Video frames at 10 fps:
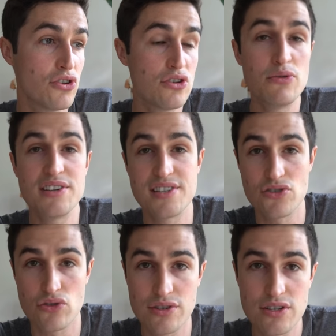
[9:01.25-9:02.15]
new is
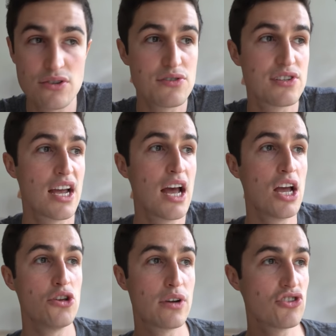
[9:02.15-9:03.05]
introduced,
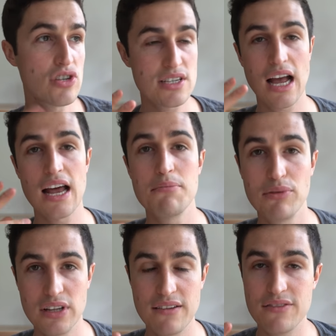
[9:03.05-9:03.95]
you can just kind of
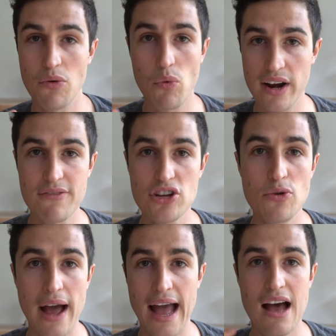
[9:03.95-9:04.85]
believe that whatever
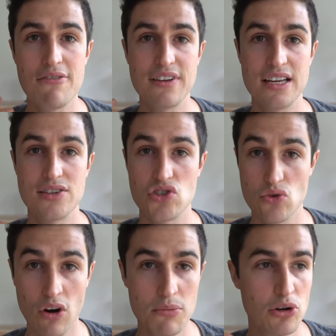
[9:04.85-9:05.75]
you have is
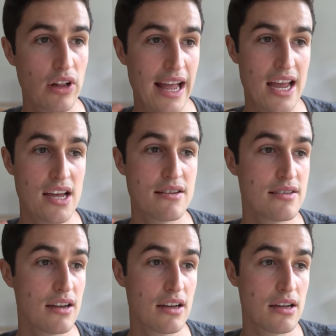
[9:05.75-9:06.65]
normal
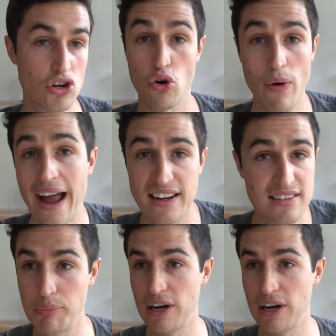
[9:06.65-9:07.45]
and correct.